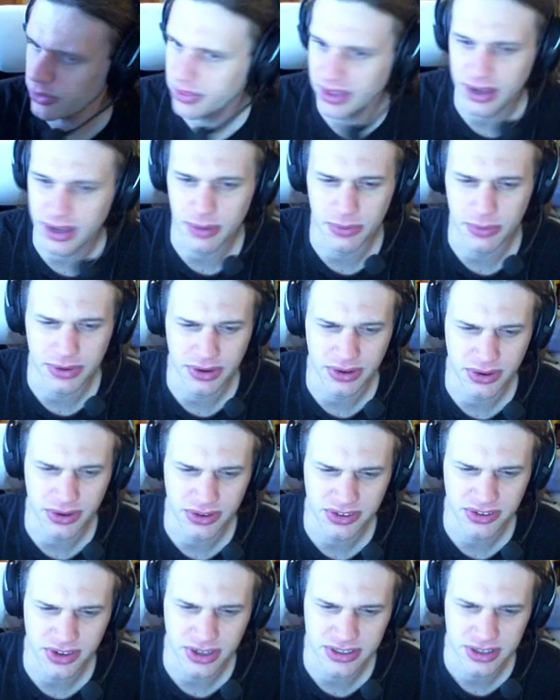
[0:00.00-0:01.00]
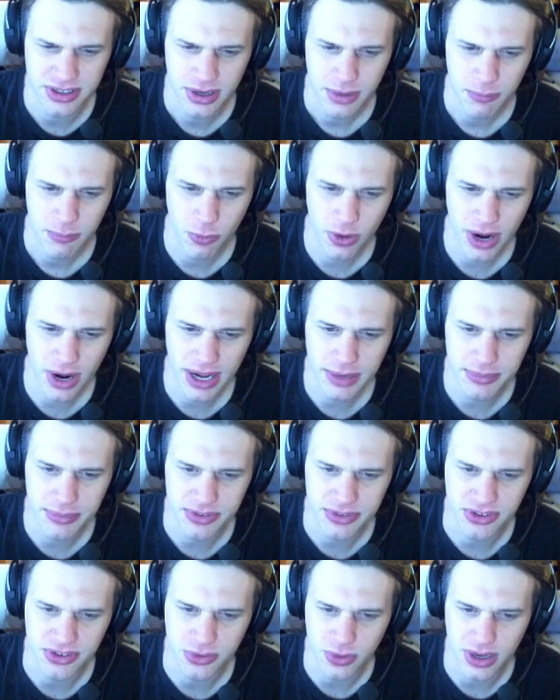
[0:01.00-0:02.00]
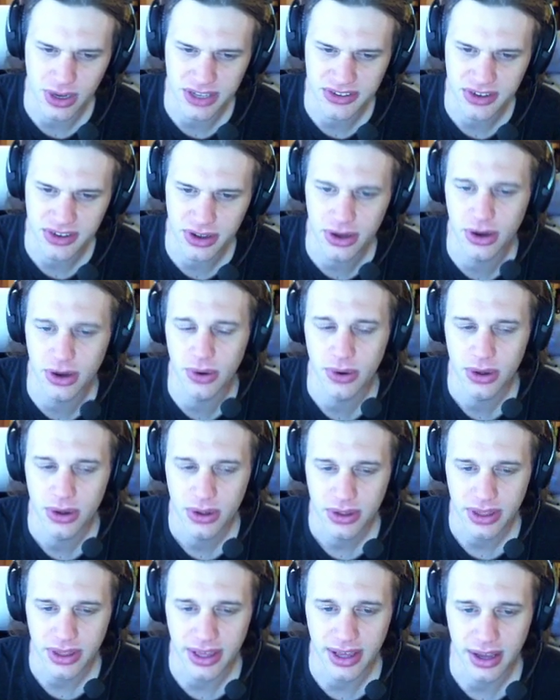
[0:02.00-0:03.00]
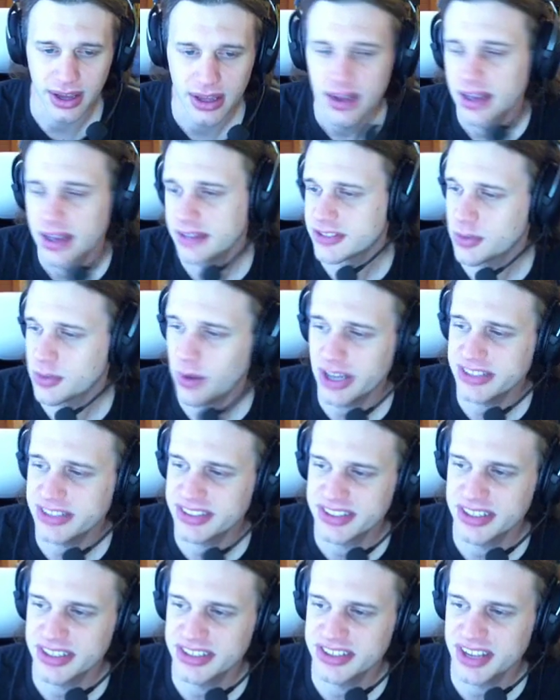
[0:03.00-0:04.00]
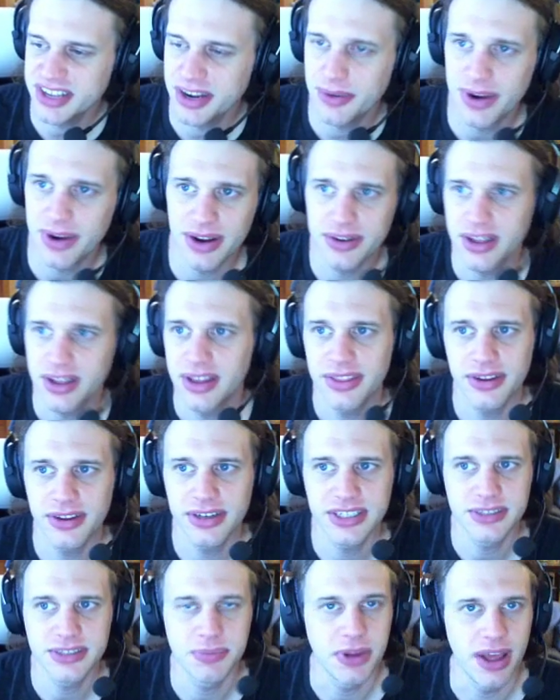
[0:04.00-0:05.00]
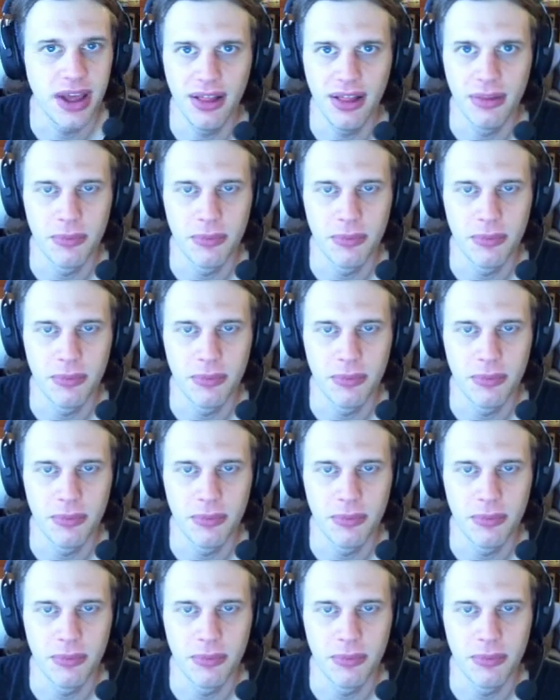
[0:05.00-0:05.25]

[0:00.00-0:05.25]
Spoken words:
thing I wanted to discuss. More items in squads. Oh, yeah. If squads is going to stay around, there needs to be hella